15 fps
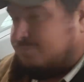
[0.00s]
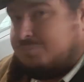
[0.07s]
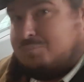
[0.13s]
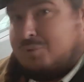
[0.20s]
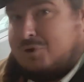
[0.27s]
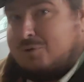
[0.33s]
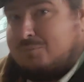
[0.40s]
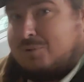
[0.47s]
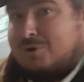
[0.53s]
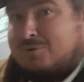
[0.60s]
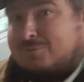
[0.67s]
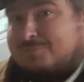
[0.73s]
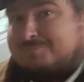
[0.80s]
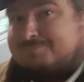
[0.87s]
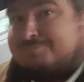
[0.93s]
pump
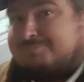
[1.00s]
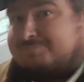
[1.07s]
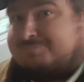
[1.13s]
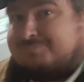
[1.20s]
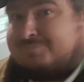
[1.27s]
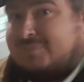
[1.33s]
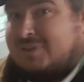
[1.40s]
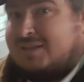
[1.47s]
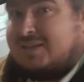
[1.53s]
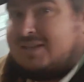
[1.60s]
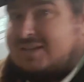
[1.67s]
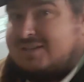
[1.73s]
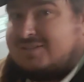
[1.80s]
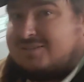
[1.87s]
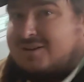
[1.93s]
on them,
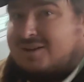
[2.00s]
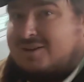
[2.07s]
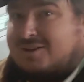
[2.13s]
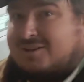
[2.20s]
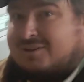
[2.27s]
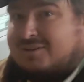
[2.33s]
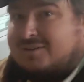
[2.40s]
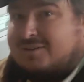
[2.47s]
it's not